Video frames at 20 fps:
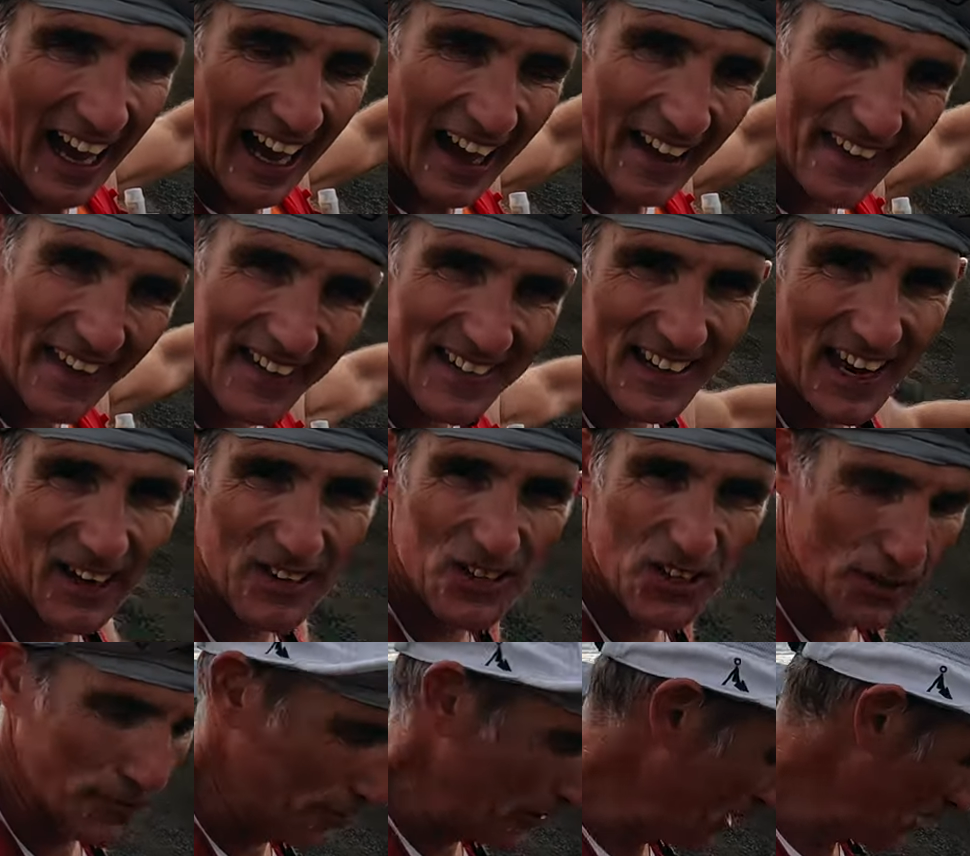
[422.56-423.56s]
and then down
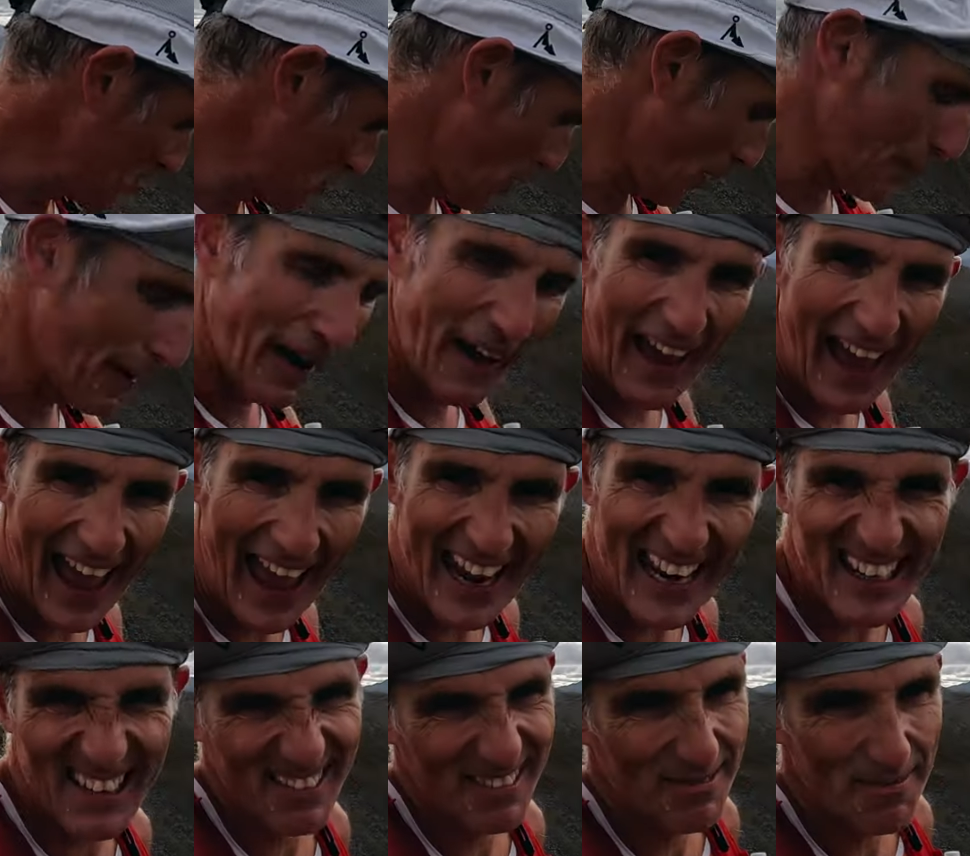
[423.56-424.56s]
to the finish. We've got about eight,